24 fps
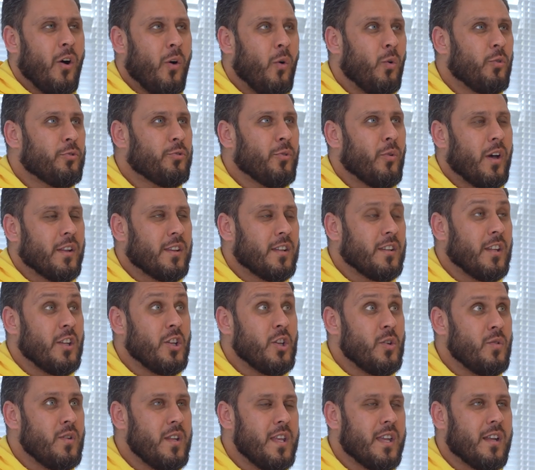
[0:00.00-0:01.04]
Also, I think
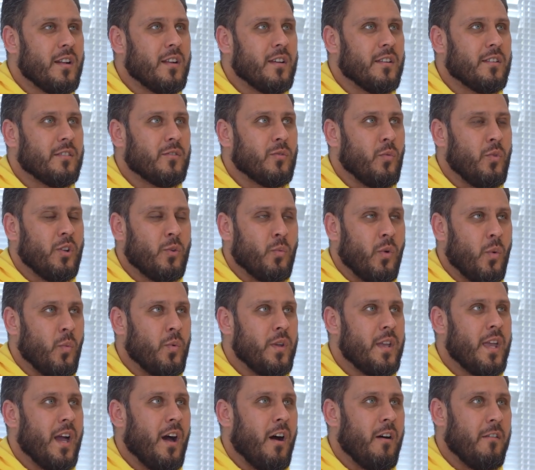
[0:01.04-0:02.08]
the uniqueness with what
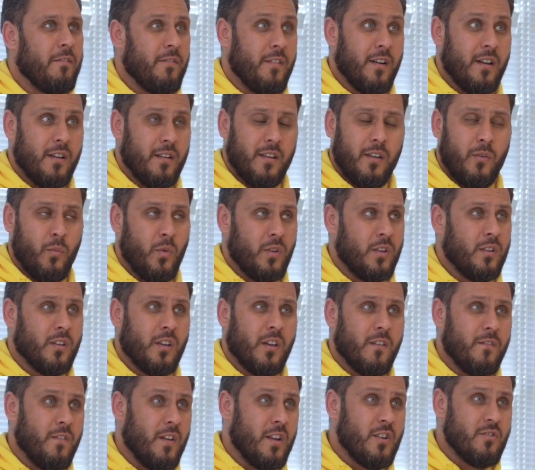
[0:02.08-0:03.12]
we offer within the
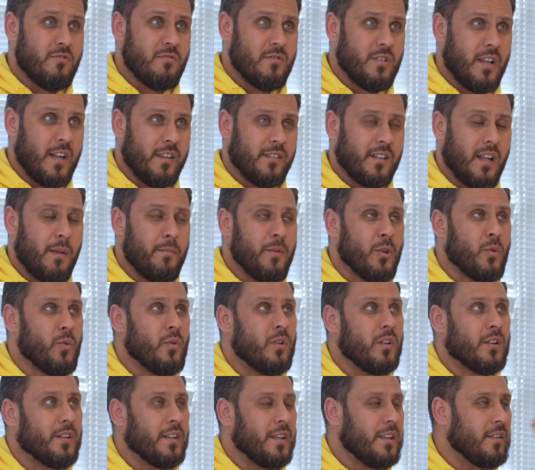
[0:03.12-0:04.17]
conventional and Islamic
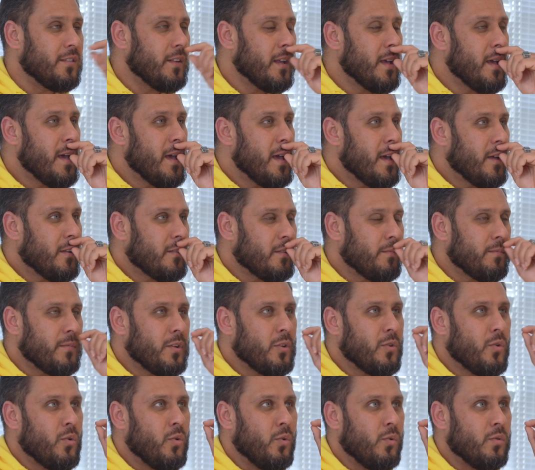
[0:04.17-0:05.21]
world is
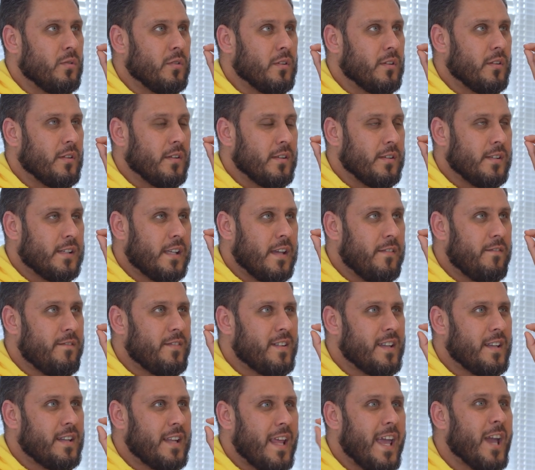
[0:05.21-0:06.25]
something called
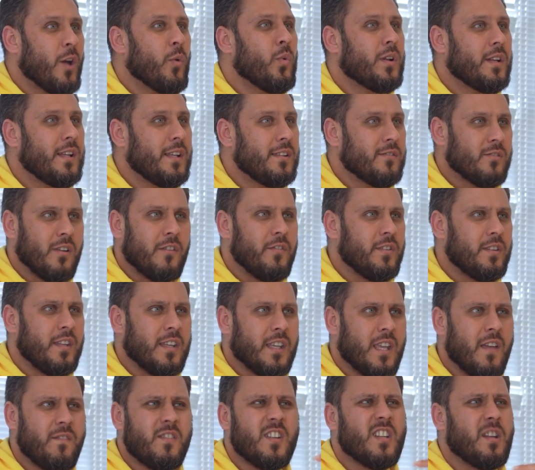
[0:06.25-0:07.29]
gifted equity. So obviously,
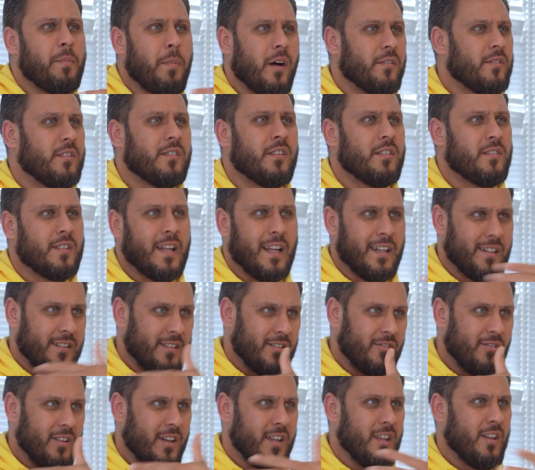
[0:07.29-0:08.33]
gifted deposits is
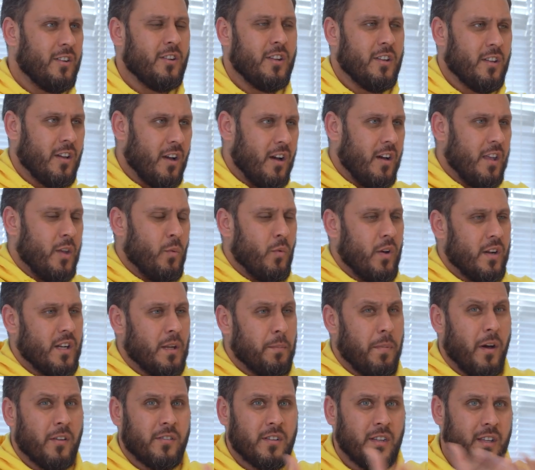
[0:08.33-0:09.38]
standard, right? You want to
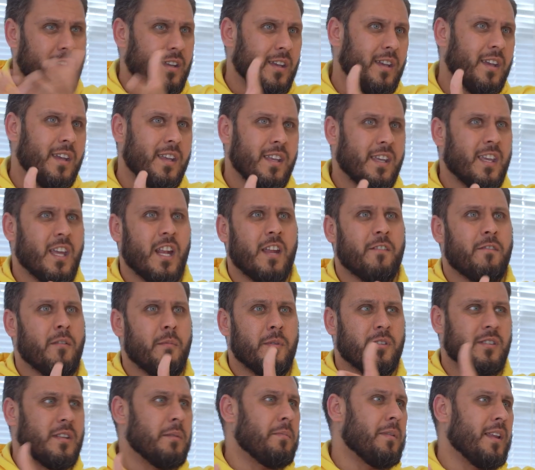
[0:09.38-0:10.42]
deposit, get it from a
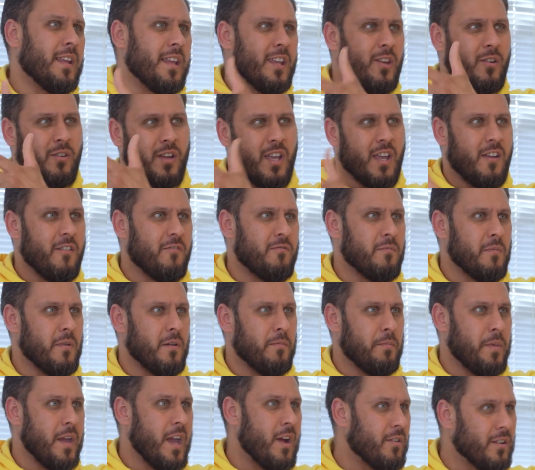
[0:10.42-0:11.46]
sibling or get it from a
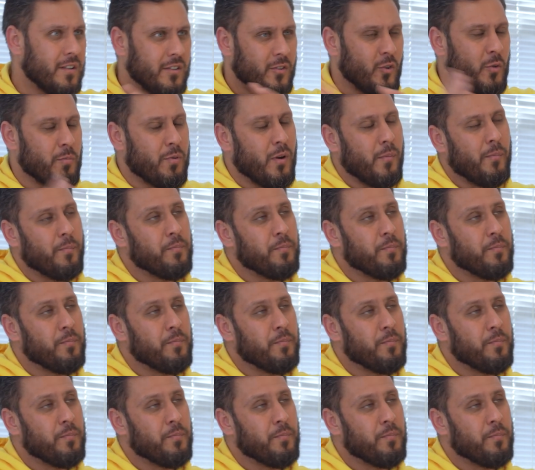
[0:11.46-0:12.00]
parent, no problem.